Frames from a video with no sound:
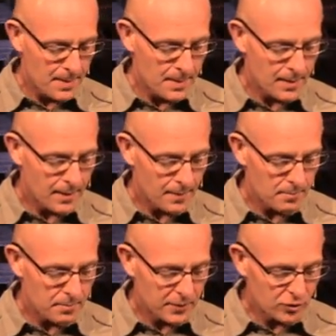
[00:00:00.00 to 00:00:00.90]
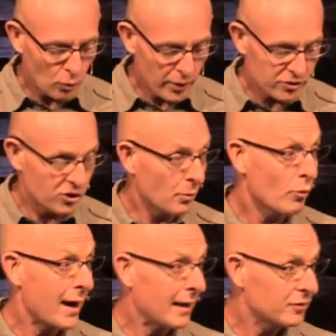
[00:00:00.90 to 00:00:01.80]
Um, these questions come
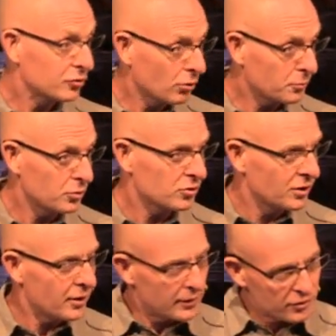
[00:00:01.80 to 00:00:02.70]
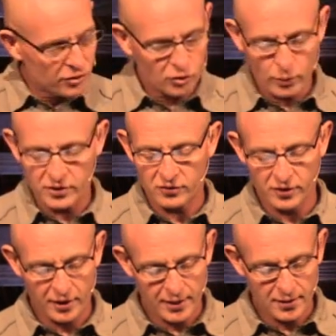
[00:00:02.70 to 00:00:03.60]
right out of the scriptures and, and, the situations
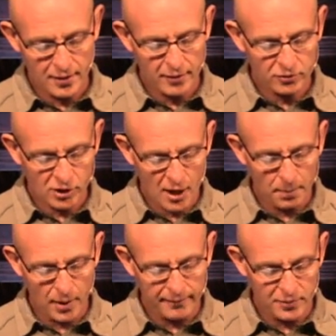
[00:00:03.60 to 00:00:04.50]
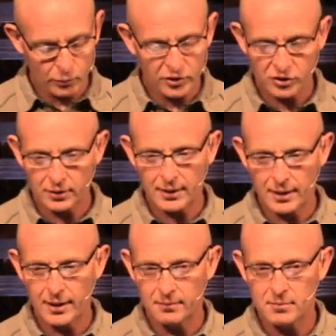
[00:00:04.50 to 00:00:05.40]
there. And there's a couple of them in which,
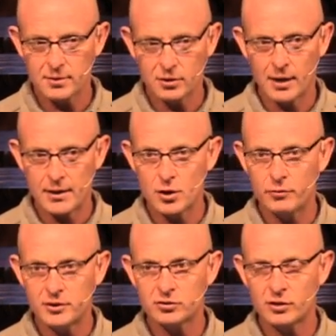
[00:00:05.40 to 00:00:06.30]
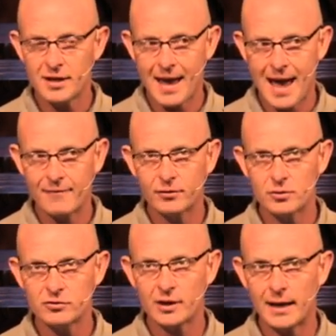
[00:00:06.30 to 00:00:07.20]
um, you know, I know these are the
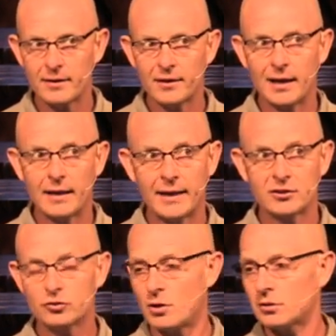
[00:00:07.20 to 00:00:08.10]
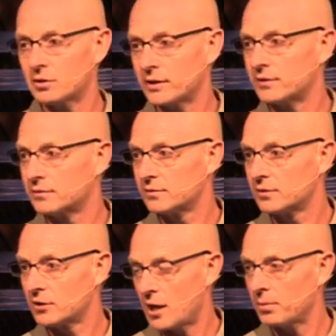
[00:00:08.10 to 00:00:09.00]
avenues that I, that I struggle in
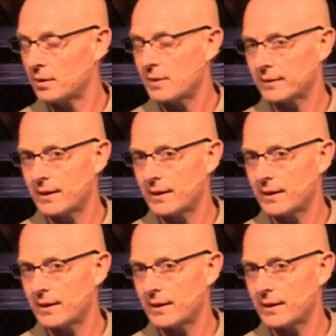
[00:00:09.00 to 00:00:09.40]
couple of months.